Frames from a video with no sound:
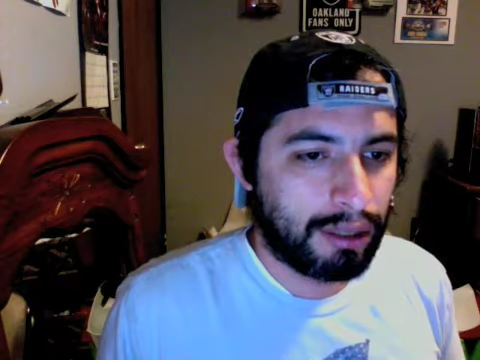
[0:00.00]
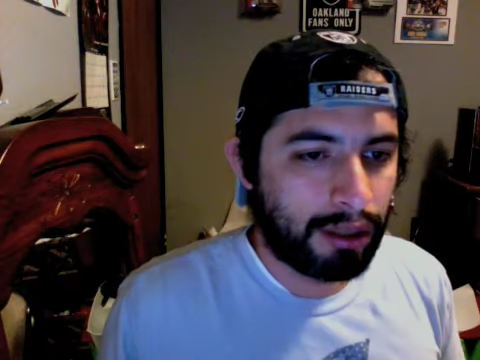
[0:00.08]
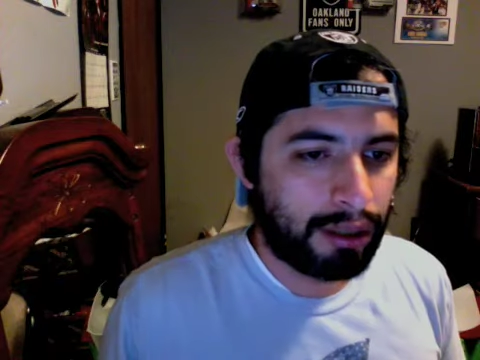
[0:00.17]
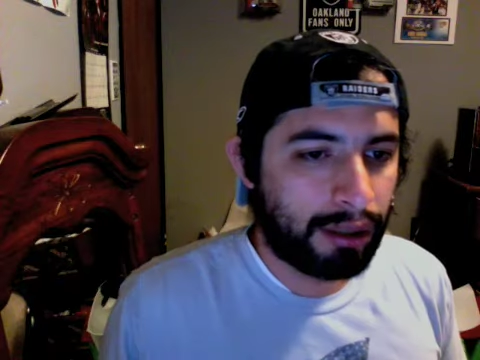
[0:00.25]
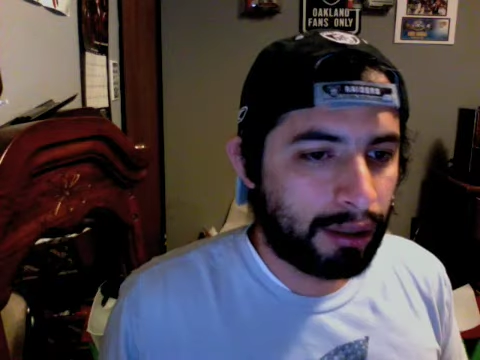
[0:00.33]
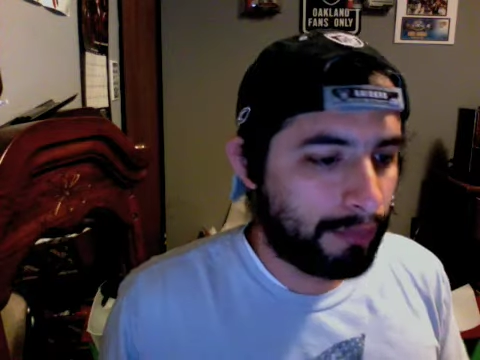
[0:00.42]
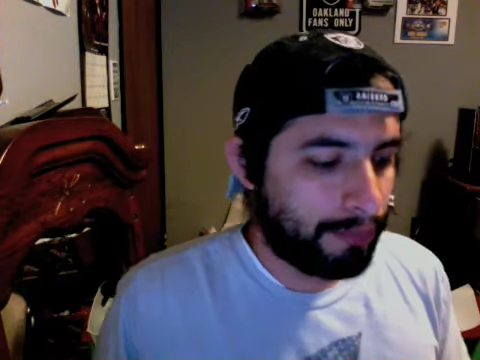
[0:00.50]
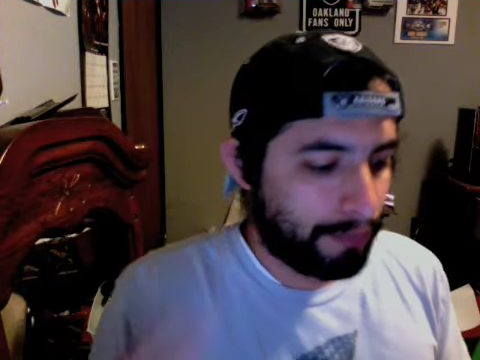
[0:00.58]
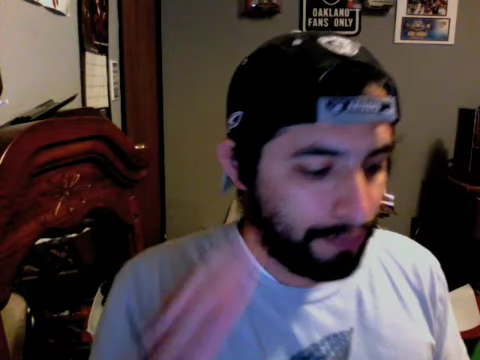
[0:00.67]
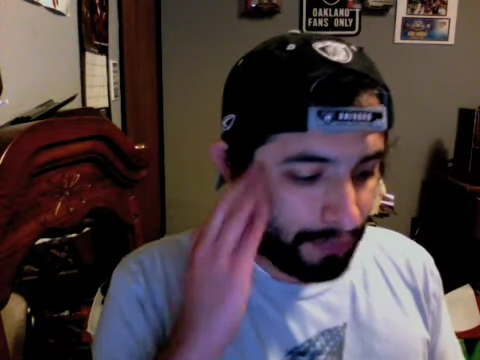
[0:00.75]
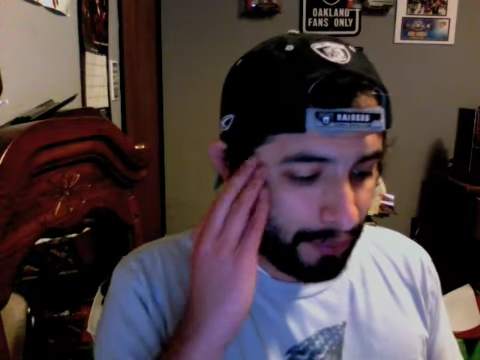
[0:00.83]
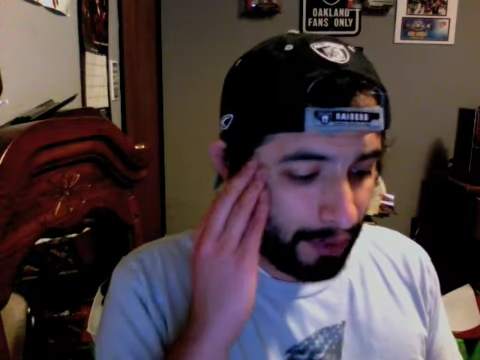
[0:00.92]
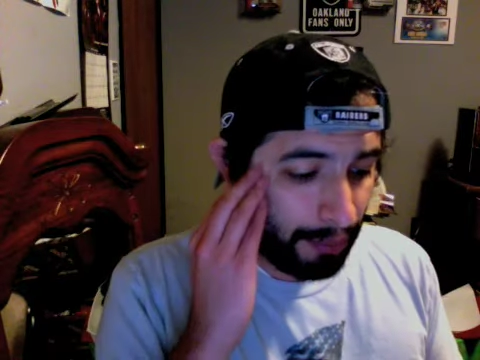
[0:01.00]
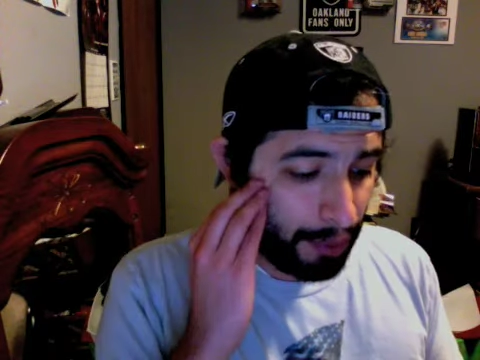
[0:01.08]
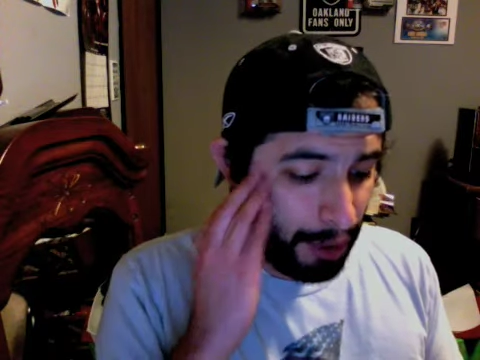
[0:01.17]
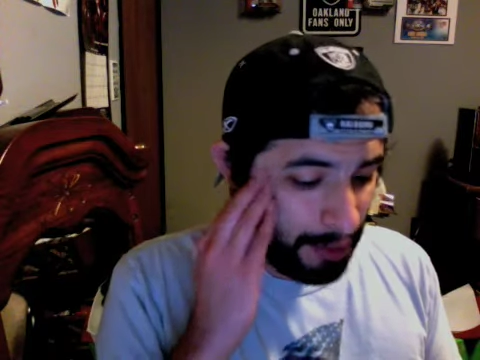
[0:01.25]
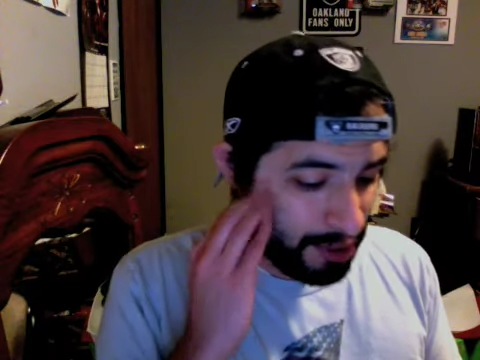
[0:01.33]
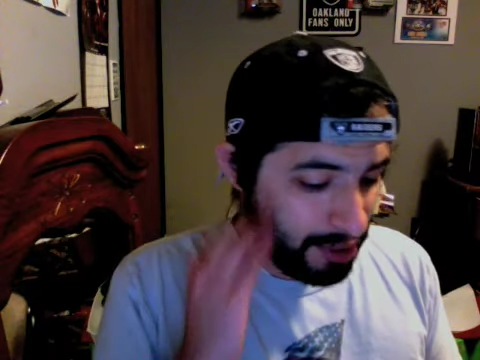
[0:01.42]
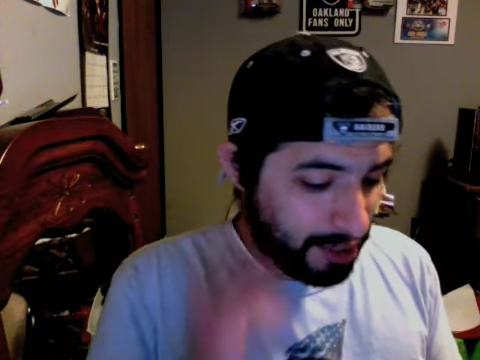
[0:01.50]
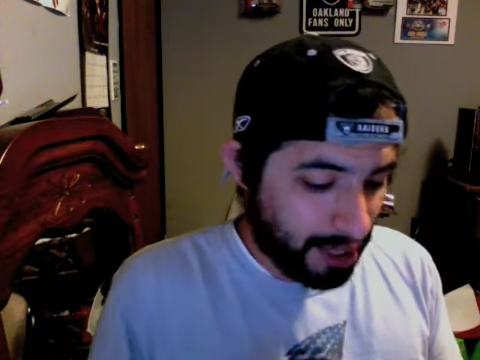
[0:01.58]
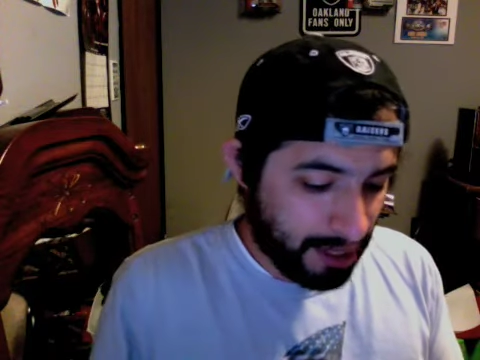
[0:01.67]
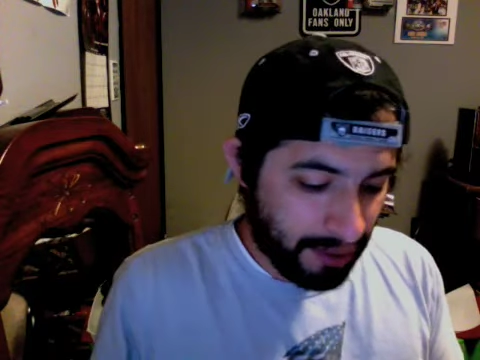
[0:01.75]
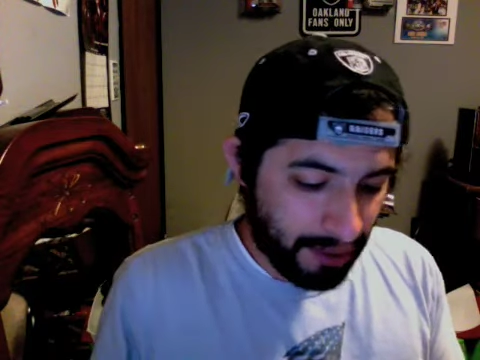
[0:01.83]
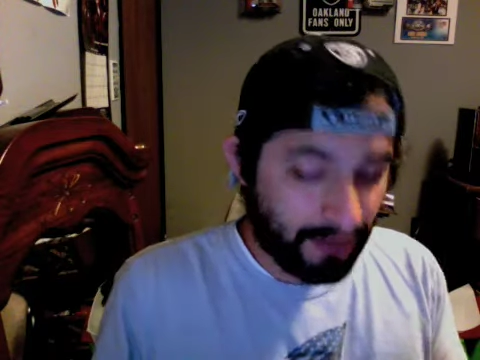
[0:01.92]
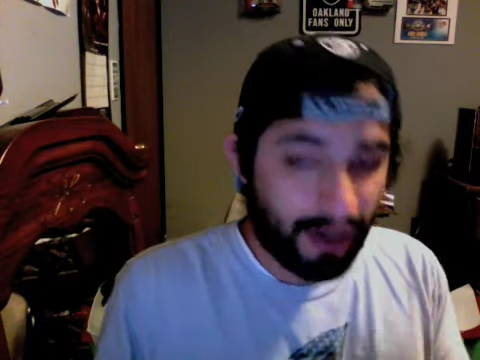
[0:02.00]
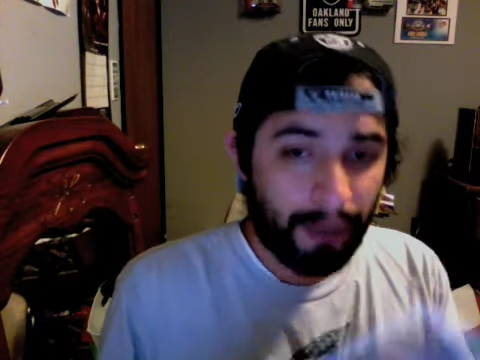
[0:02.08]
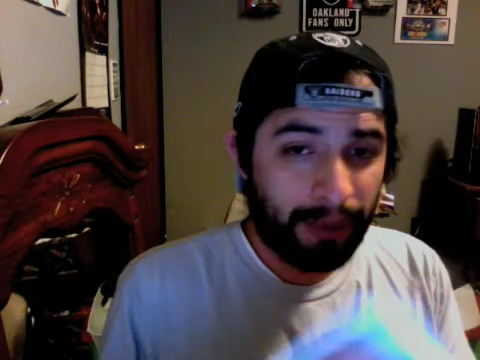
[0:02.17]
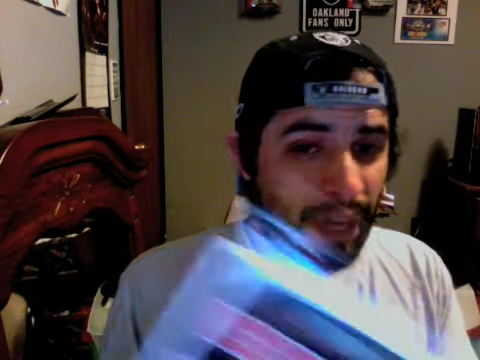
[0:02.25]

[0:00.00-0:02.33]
Um, pretty much the end of the fight with